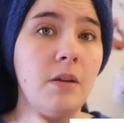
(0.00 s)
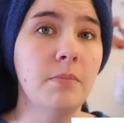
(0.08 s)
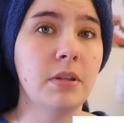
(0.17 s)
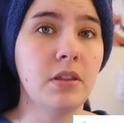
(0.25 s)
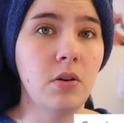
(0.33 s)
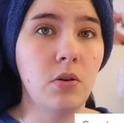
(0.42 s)

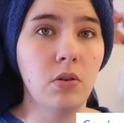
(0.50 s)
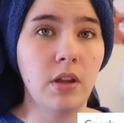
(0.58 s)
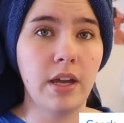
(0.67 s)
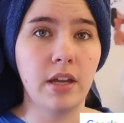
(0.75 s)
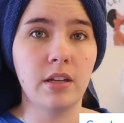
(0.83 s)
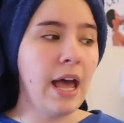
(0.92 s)
but the whole
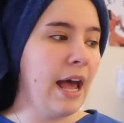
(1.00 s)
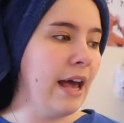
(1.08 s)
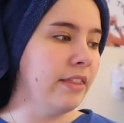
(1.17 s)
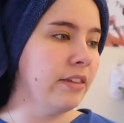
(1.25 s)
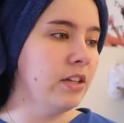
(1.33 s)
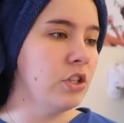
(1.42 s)
like
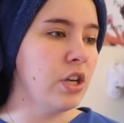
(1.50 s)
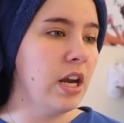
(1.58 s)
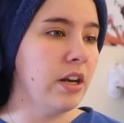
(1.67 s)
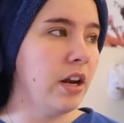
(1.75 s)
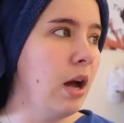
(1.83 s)
athlete chain